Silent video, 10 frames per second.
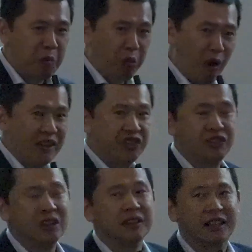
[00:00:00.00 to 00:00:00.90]

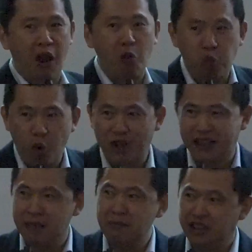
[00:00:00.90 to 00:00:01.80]
Prize
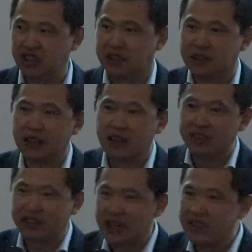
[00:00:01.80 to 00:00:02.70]
Award Committee
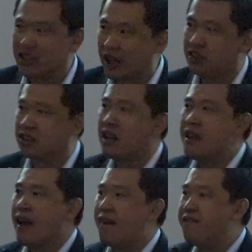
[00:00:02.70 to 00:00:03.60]
sent out
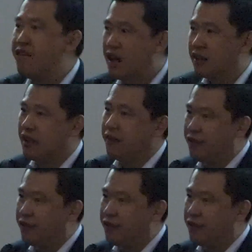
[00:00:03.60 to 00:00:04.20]
a very,